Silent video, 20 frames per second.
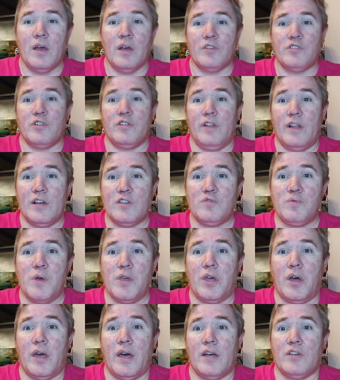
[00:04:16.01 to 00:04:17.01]
So last
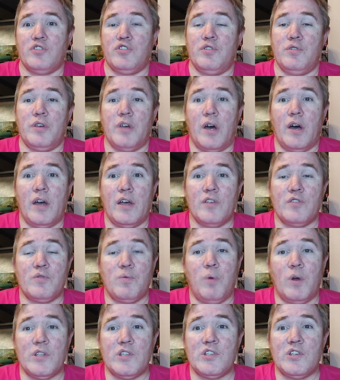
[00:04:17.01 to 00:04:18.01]
week I asked you guys
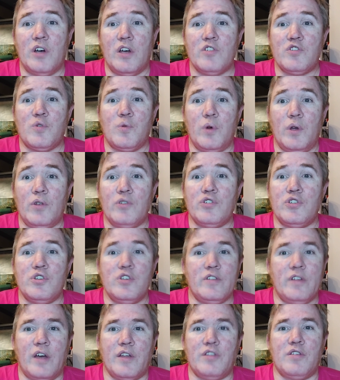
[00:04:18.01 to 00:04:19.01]
what size quilts
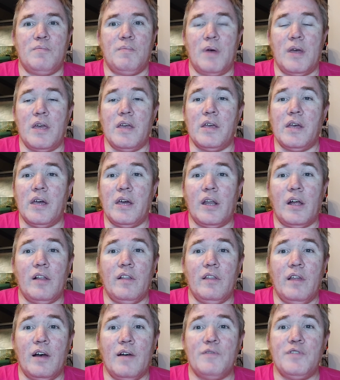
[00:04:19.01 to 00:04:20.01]
you like to make, and I
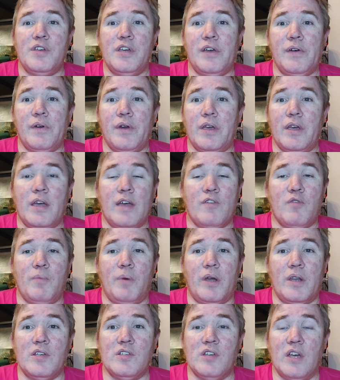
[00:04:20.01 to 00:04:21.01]
loved hearing
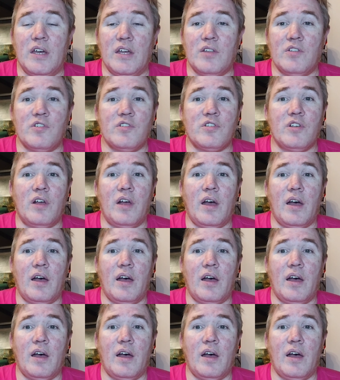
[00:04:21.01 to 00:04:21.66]
everybody's answers.